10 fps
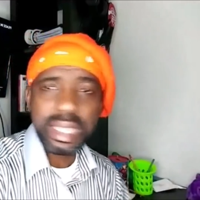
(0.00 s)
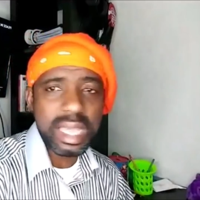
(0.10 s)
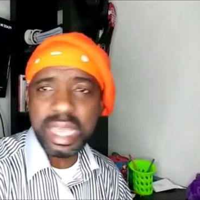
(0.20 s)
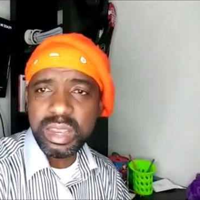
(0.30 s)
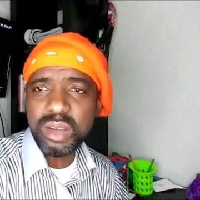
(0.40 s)

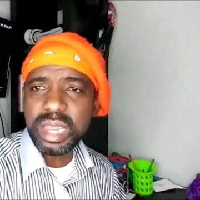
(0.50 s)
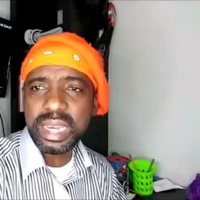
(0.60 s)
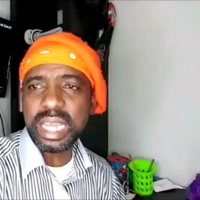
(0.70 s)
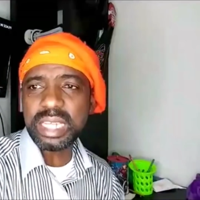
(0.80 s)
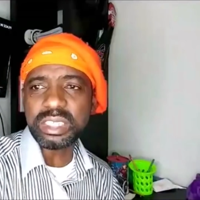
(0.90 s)
any other
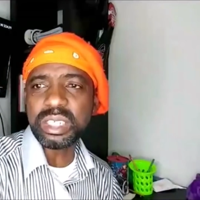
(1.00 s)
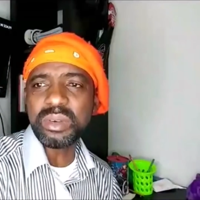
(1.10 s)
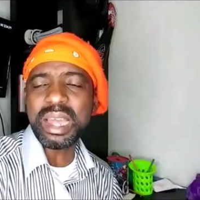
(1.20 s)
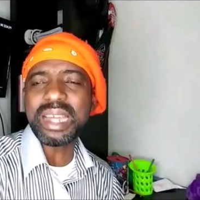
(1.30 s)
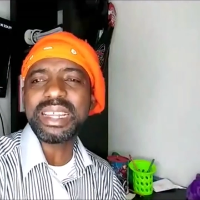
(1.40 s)

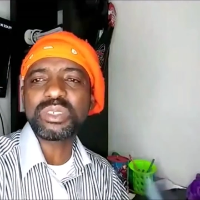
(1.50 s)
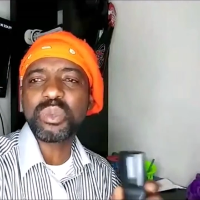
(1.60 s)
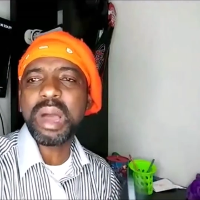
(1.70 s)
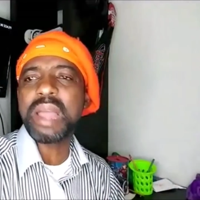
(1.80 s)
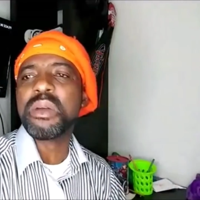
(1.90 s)
Nigerian. That's
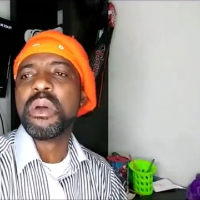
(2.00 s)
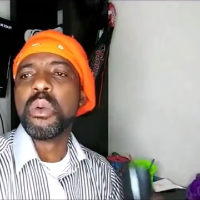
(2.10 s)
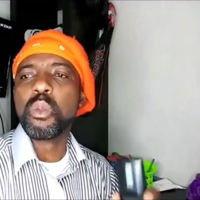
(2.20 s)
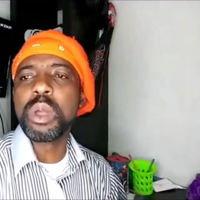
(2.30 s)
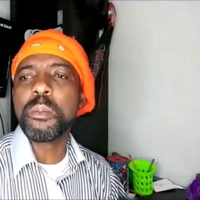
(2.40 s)
why
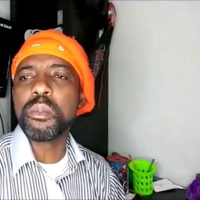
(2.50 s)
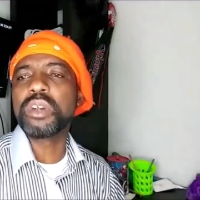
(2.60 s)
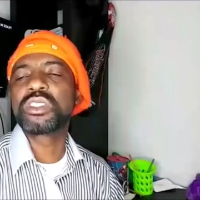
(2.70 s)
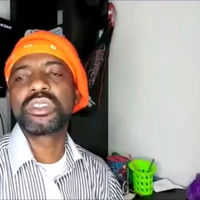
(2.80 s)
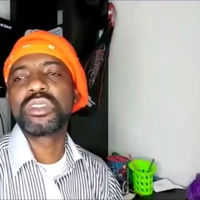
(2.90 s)
we
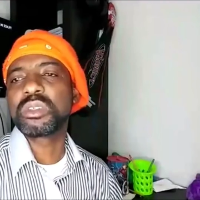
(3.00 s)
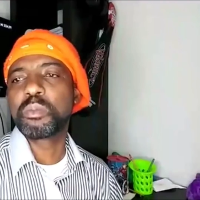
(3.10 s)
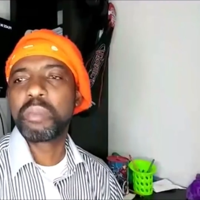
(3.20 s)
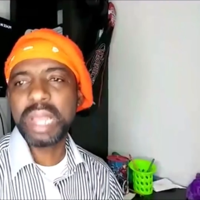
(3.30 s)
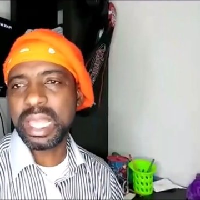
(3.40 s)
must
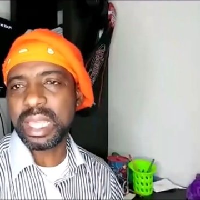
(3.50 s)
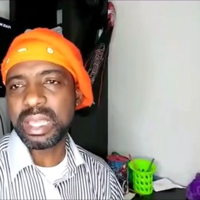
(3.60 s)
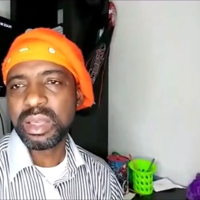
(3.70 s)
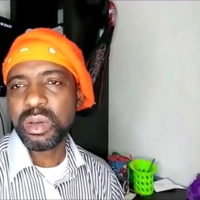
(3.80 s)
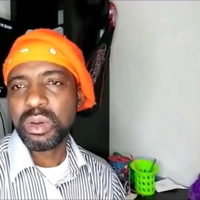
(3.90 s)
not play
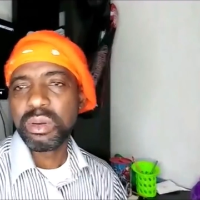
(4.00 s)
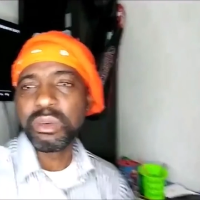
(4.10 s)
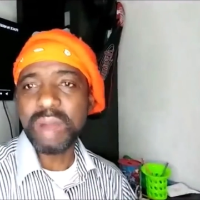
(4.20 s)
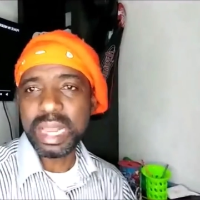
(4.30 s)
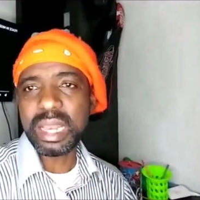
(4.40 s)

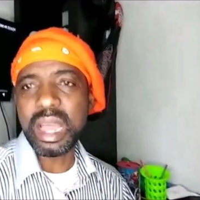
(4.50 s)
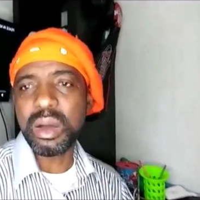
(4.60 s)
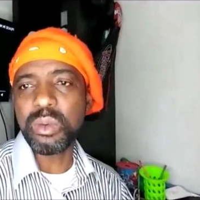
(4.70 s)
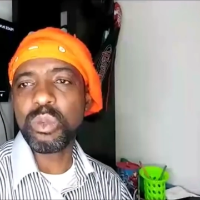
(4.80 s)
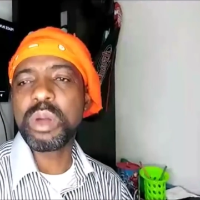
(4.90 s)
right
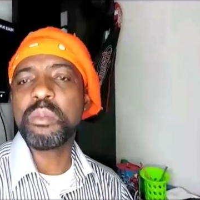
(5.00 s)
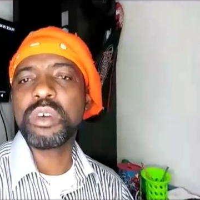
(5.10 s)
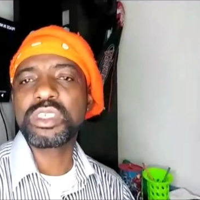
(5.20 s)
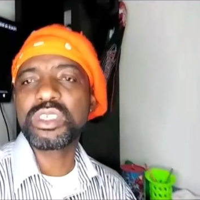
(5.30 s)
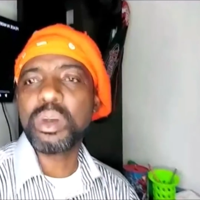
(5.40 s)
now. We
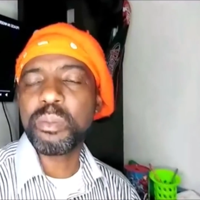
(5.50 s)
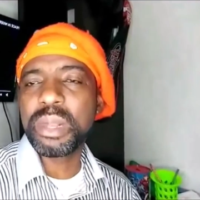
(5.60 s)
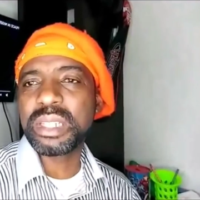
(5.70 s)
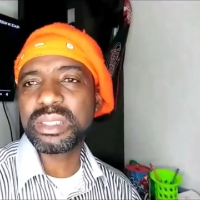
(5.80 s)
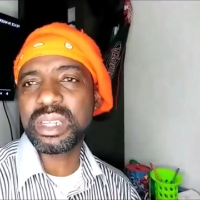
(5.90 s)
must not
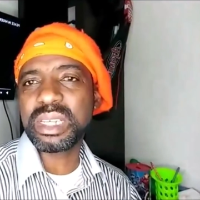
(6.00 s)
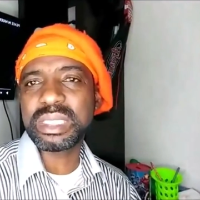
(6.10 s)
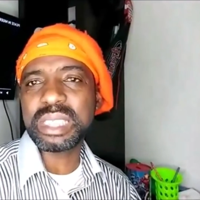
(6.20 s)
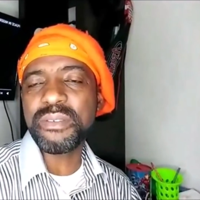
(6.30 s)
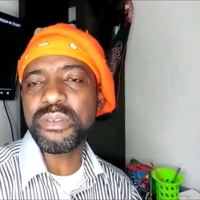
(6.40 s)
play. This is not the
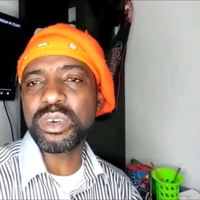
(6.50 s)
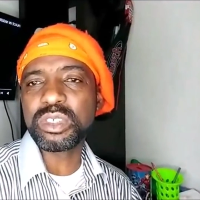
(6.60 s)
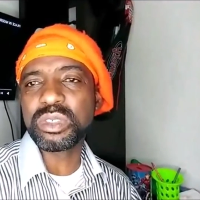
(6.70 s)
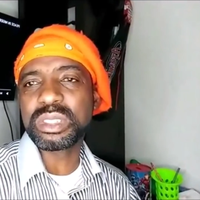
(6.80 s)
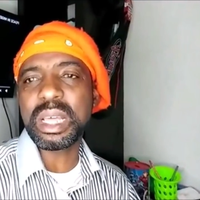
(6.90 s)
time for us
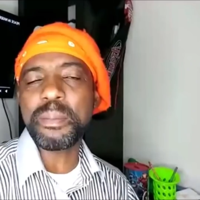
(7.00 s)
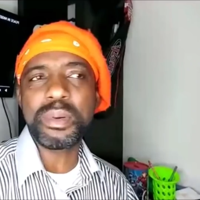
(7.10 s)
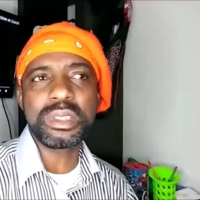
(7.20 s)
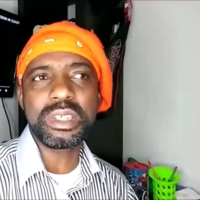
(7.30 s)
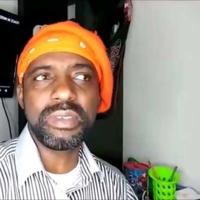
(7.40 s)
to start
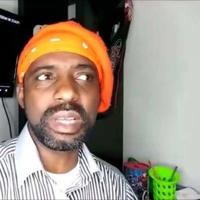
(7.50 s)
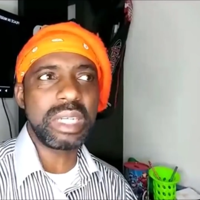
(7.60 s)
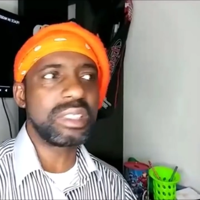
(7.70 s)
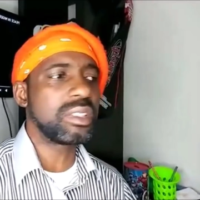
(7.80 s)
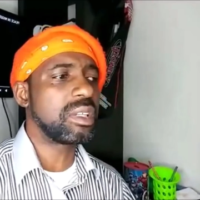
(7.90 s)
pointing
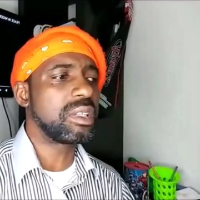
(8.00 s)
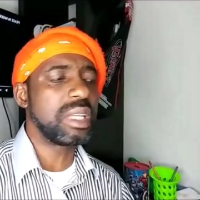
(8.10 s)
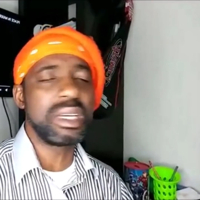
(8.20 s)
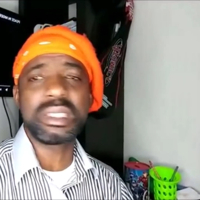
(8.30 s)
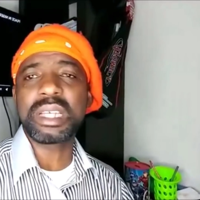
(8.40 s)
fingers. This is not
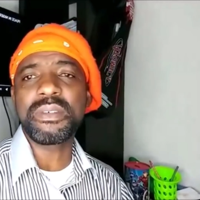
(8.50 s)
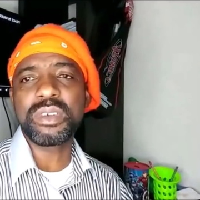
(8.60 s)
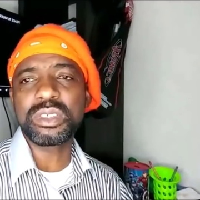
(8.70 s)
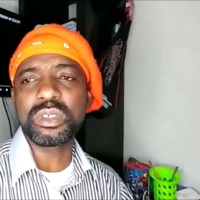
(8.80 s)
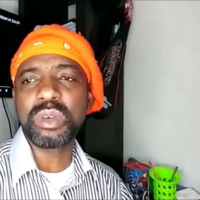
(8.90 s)
the time
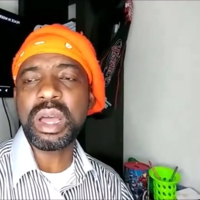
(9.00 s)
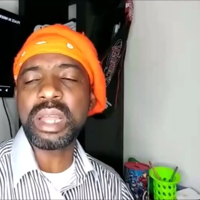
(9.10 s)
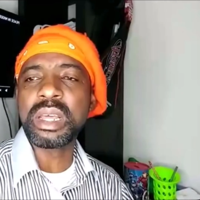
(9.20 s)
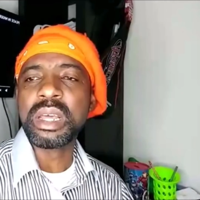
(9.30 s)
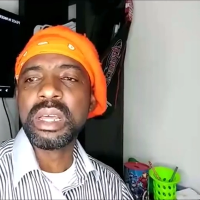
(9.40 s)
for us to go and